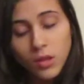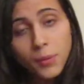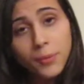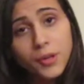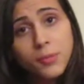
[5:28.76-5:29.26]

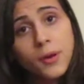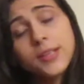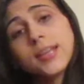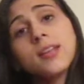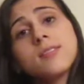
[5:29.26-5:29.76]
birthmarks,
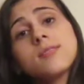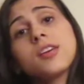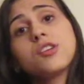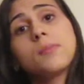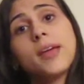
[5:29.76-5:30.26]
anything
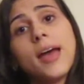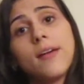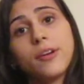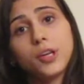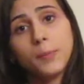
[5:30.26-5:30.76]
that you may have
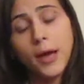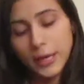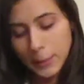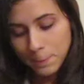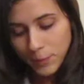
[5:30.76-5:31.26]
on your
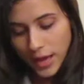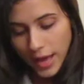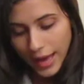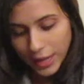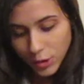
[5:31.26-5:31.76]
body,
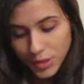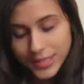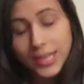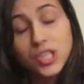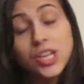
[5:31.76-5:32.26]
and notice
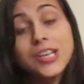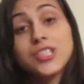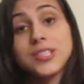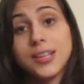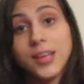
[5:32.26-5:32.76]
any
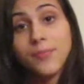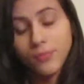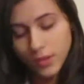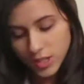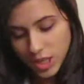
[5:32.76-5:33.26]
changes in it,
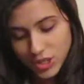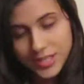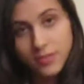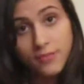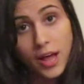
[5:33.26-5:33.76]
such as
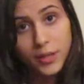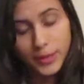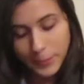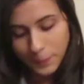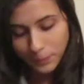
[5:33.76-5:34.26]
the following: